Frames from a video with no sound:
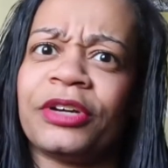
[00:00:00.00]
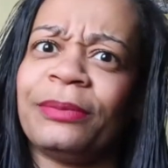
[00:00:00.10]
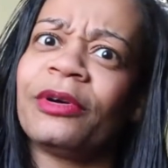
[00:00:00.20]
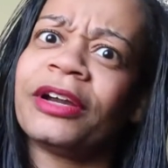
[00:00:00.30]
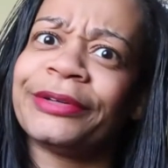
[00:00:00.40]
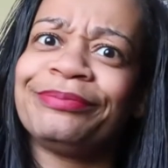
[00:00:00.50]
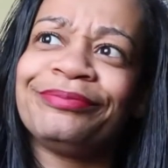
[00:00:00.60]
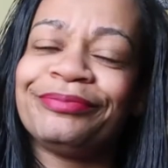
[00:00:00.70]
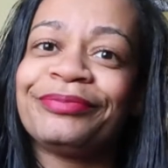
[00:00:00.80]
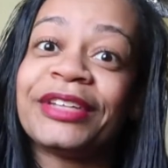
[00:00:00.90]
trademark.
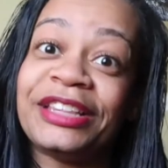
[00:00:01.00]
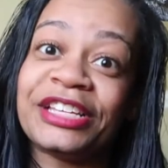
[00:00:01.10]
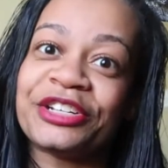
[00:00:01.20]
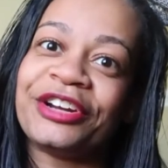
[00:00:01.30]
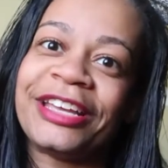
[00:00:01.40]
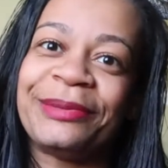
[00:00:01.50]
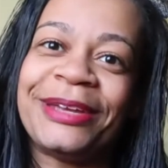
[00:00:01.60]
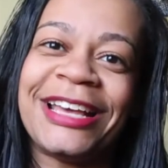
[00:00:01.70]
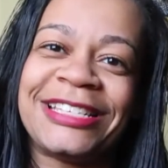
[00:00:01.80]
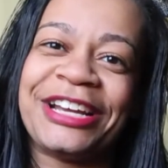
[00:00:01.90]
The attorney in
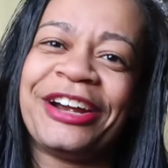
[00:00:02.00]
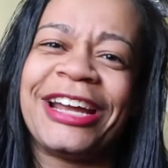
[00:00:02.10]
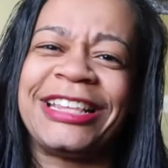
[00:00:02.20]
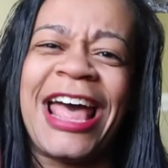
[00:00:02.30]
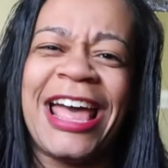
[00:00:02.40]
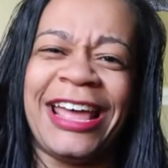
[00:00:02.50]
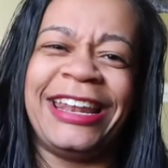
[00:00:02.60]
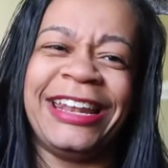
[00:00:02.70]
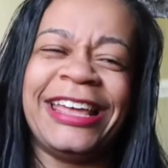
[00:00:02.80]
me has to correct that.